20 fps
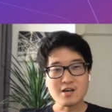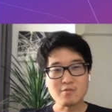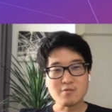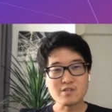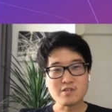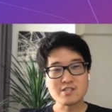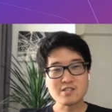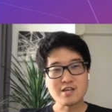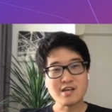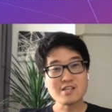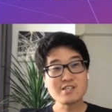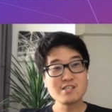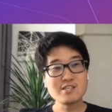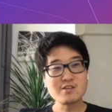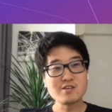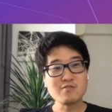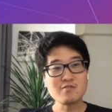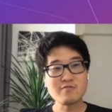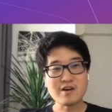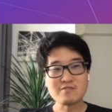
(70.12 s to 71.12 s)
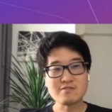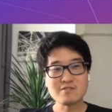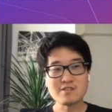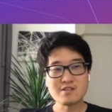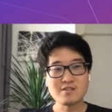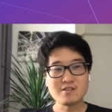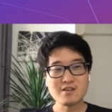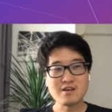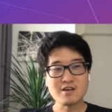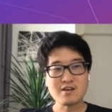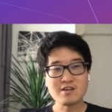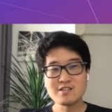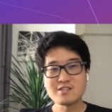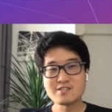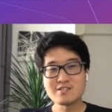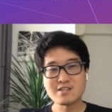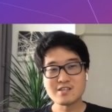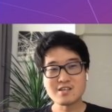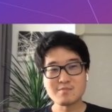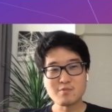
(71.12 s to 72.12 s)
which I actually co-founded in
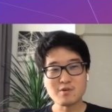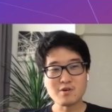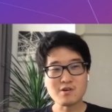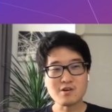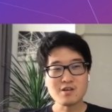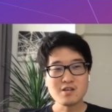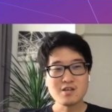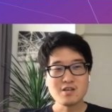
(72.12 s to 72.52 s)
Singapore